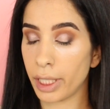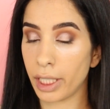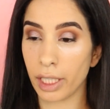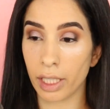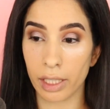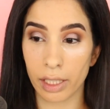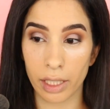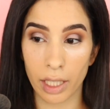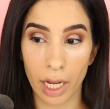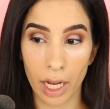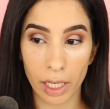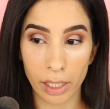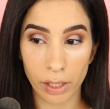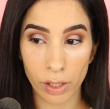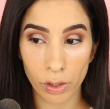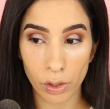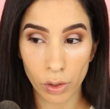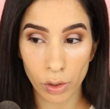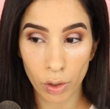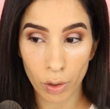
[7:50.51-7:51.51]
because it
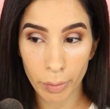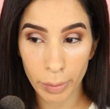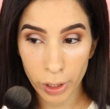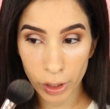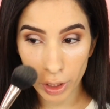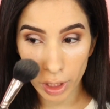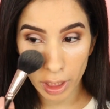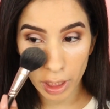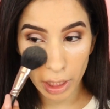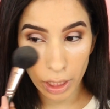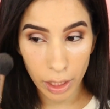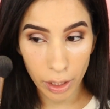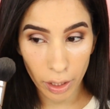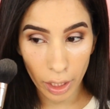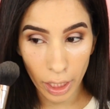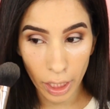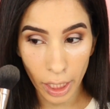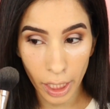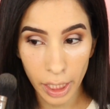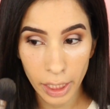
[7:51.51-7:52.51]
has so much
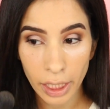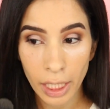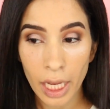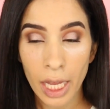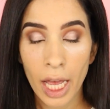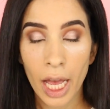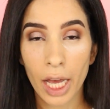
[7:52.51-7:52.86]
glitter in it.